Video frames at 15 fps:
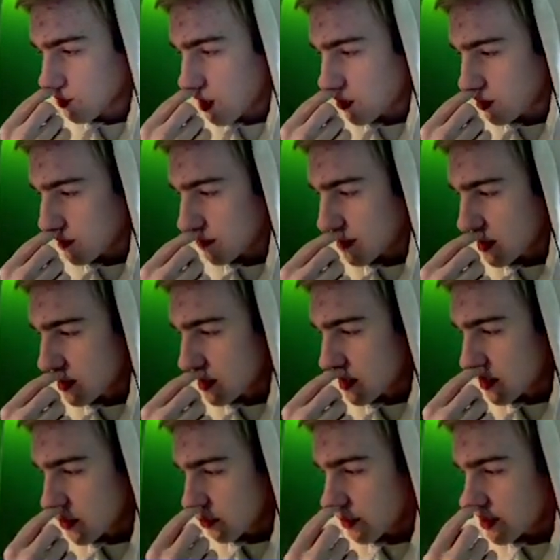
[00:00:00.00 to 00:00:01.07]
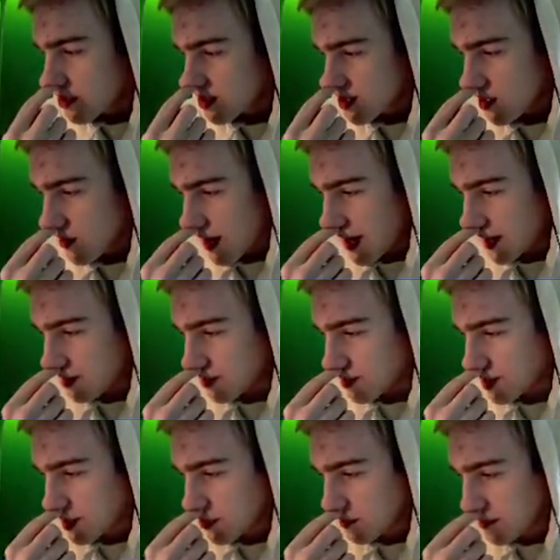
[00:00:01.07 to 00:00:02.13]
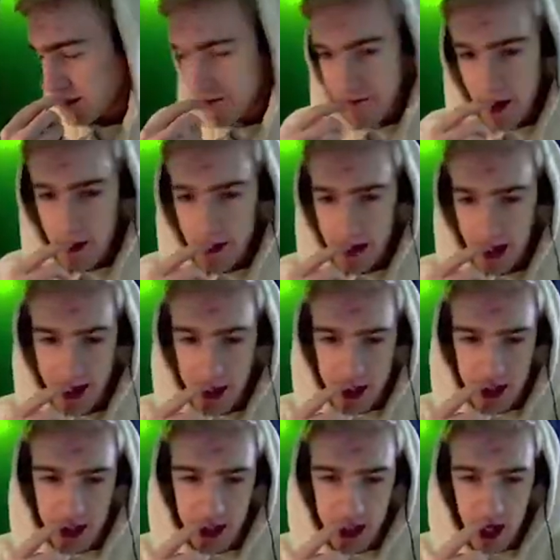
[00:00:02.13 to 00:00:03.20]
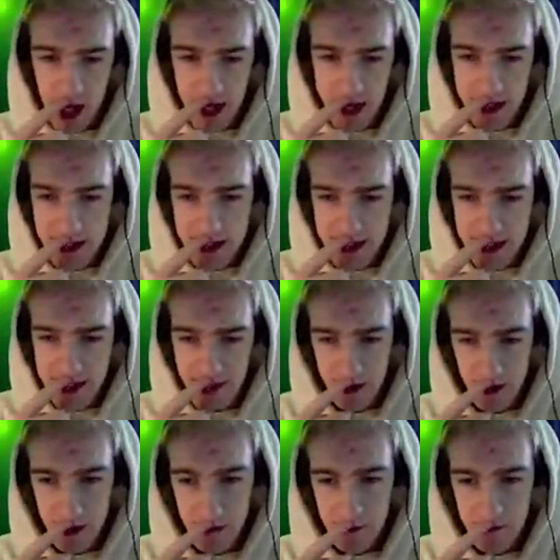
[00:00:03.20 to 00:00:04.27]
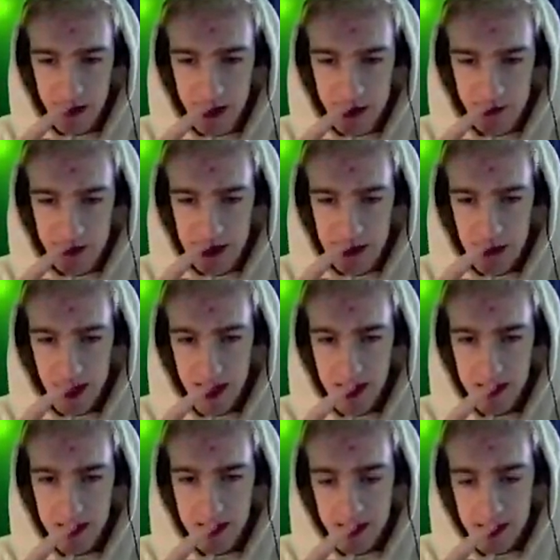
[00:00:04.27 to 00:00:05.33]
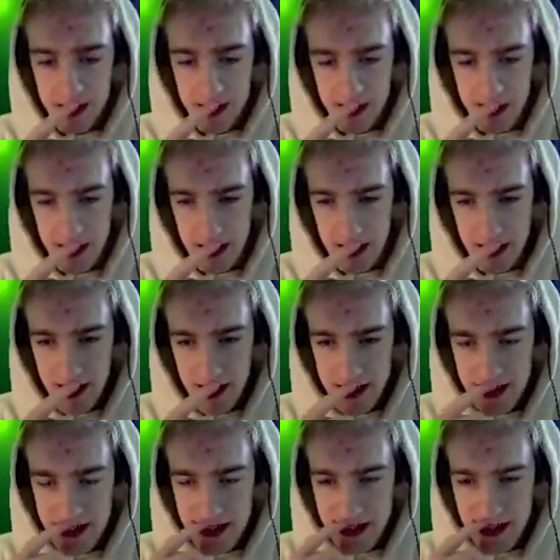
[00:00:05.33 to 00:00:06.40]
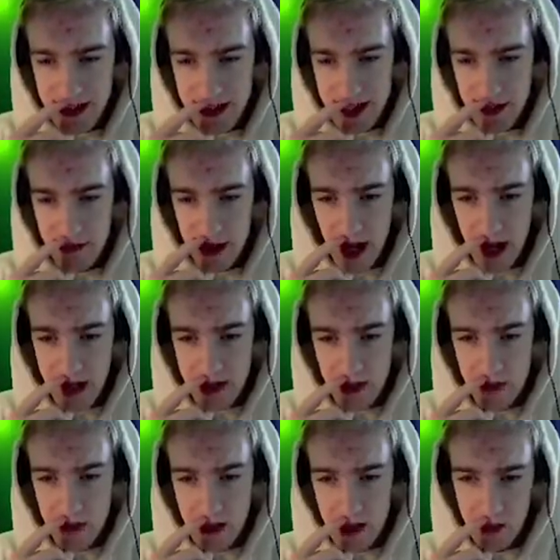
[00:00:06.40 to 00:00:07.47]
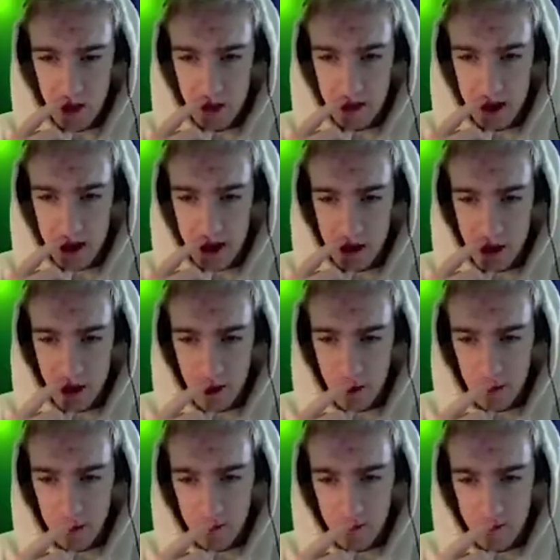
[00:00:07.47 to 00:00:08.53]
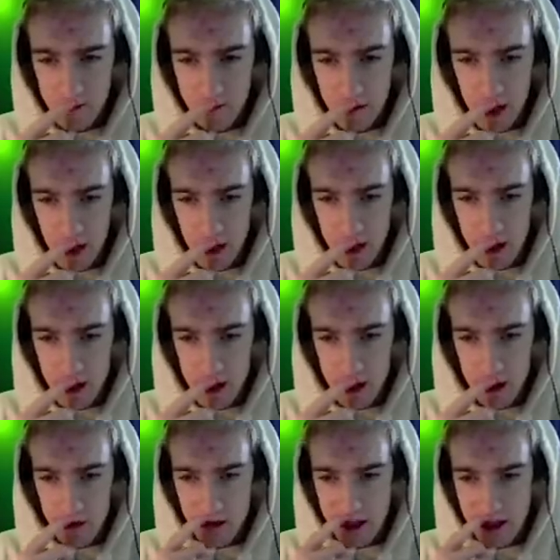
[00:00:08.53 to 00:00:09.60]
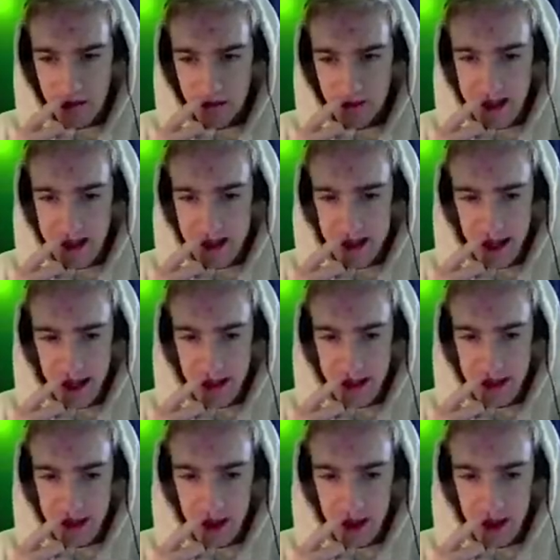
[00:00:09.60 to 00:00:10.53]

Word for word: Welcome. When you're so angry, your pet failed at Ancient. Yikes, that's not good. That's really bad. That is sad reacts only sort of material. Really, really sad.